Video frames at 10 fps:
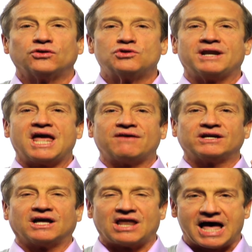you've been
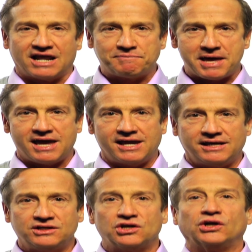having a lot of
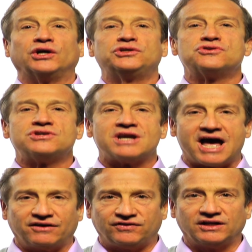pain, you're
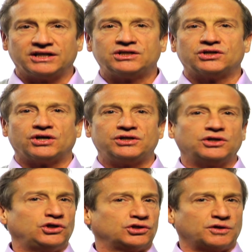not feeling
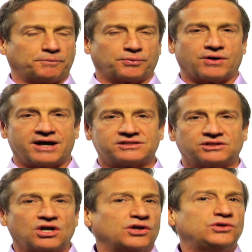good, you're
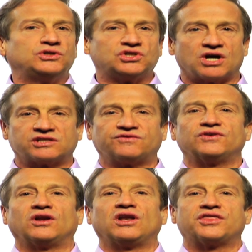depressed, you just
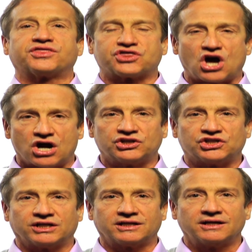feel
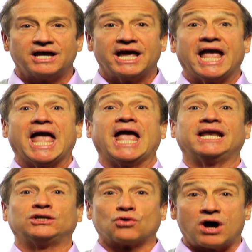lethargic, and
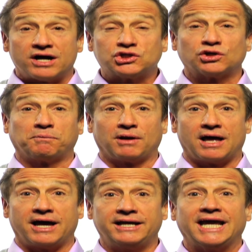he draws your
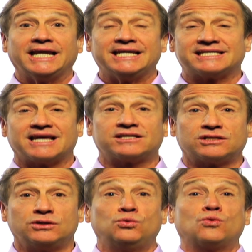blood and he says
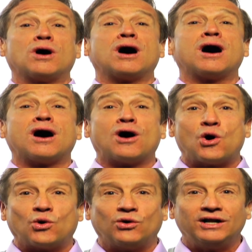to you,
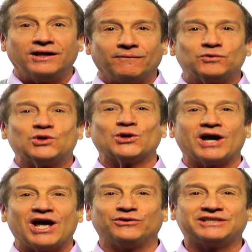whoa, your
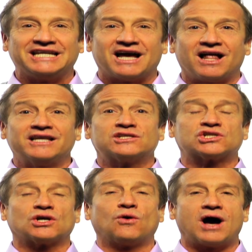LDL is
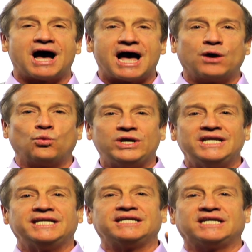so high, we
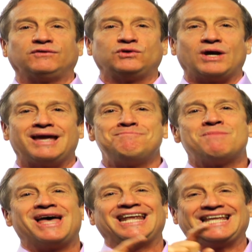need to give you a
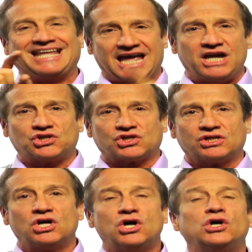
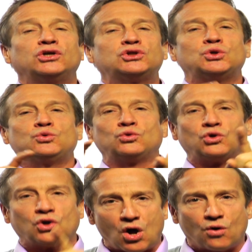medication to
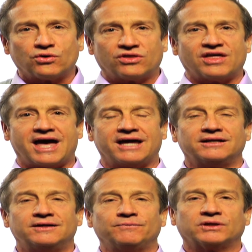lower
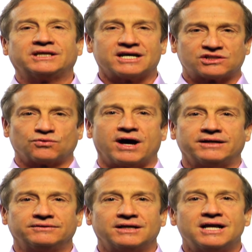that. Guess
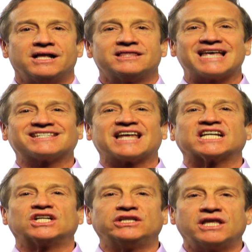what? That's
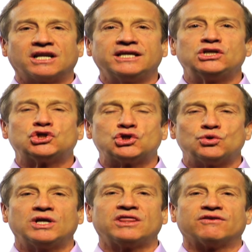like literally
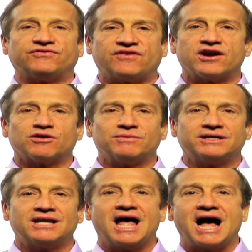shooting the
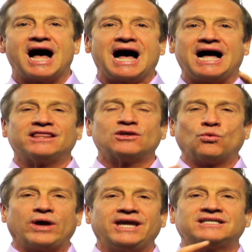fireman on the
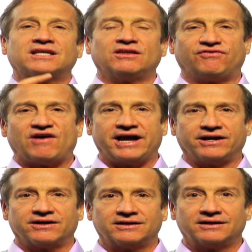way to the
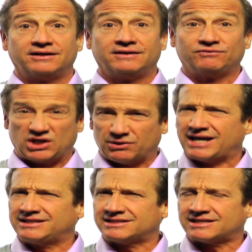fire. Do you hear what
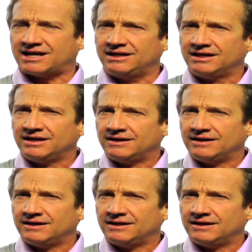I just said?